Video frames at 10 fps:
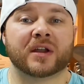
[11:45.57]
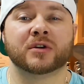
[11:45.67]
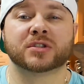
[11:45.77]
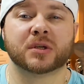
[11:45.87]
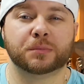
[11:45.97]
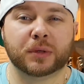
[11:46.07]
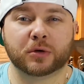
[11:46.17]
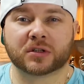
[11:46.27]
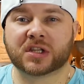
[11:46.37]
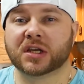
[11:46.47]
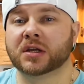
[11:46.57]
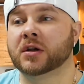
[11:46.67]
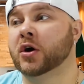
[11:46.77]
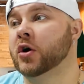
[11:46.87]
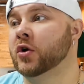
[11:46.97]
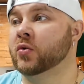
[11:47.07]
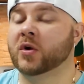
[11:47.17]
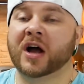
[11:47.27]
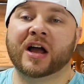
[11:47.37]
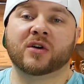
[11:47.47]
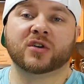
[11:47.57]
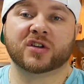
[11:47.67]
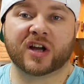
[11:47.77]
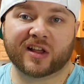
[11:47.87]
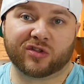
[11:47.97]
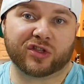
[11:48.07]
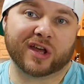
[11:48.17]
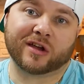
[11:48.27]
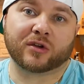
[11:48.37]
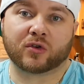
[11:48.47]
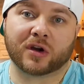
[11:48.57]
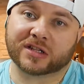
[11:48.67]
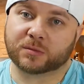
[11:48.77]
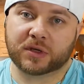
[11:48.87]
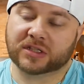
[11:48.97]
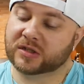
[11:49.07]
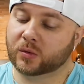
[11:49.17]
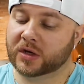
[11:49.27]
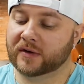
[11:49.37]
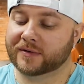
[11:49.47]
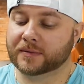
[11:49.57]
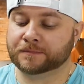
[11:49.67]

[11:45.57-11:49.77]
I know some people are thinking, oh, well, I only like thick crust pizza, whatever.